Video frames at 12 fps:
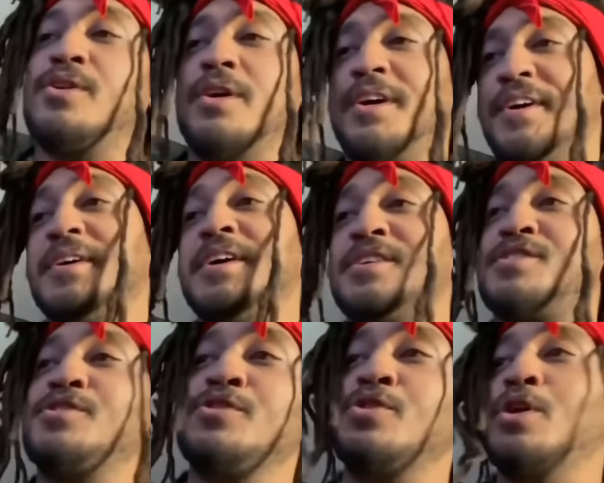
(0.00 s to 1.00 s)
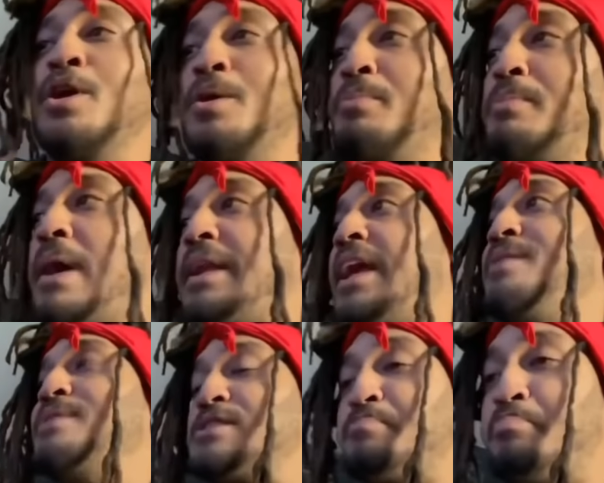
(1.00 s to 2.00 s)
it's new, but my name
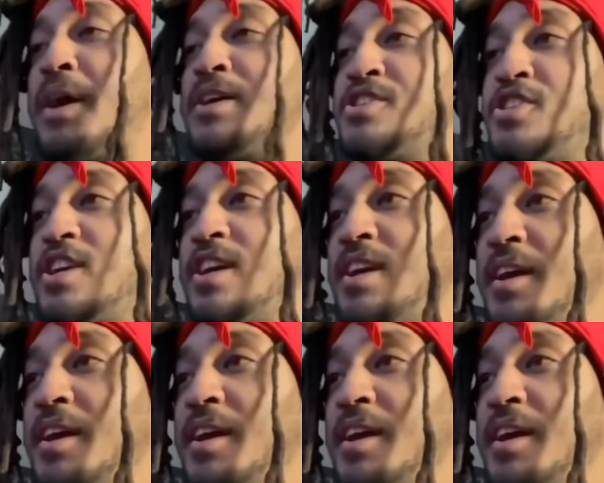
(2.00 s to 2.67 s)
is Punchy.